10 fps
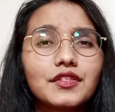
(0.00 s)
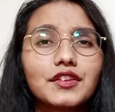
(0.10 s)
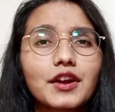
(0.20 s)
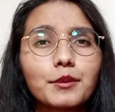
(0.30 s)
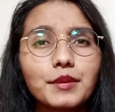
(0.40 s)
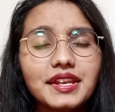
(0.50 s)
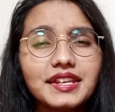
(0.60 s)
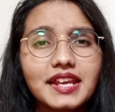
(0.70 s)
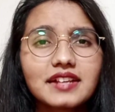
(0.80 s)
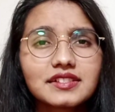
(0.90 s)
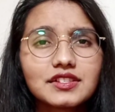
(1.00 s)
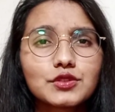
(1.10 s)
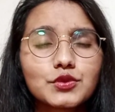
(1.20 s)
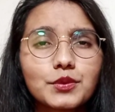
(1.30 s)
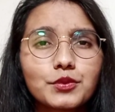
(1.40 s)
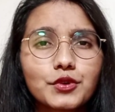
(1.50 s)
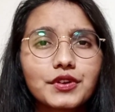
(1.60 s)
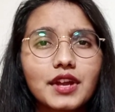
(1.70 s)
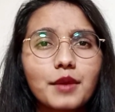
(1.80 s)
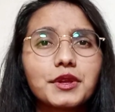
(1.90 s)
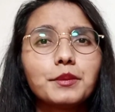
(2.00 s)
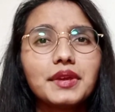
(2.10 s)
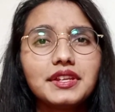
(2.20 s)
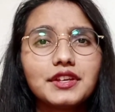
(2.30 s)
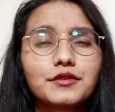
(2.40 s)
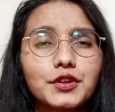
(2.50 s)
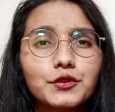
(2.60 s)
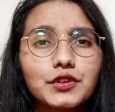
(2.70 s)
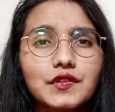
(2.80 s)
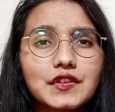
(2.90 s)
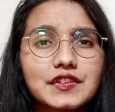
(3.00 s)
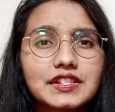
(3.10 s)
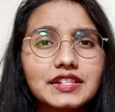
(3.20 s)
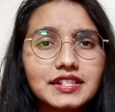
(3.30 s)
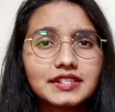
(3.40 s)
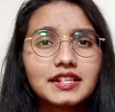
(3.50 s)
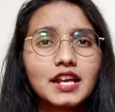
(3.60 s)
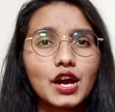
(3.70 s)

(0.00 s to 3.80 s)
there are many exchange student program in many of the universities